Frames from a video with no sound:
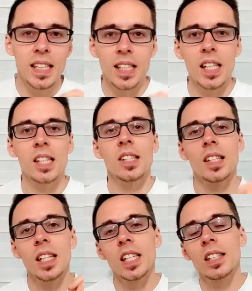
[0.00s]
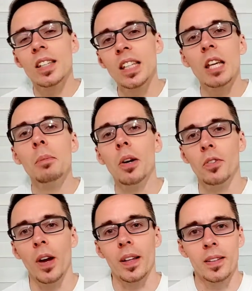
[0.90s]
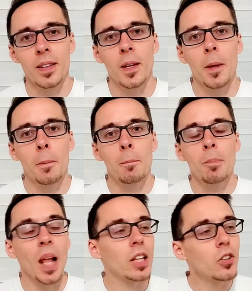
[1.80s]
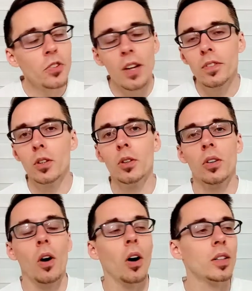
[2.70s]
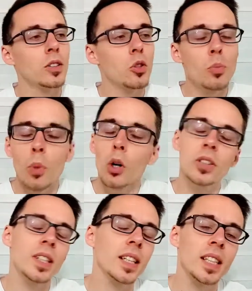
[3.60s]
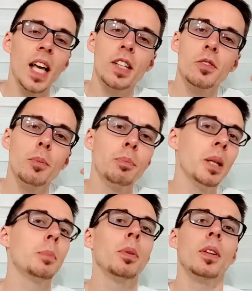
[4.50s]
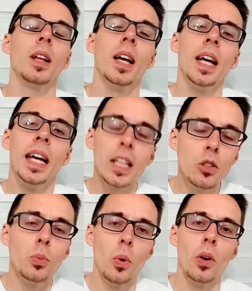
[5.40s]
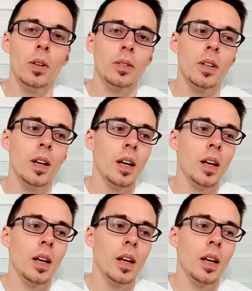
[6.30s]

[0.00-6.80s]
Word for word: This is the key, my friend. And if you have a look on the most successful people in the world,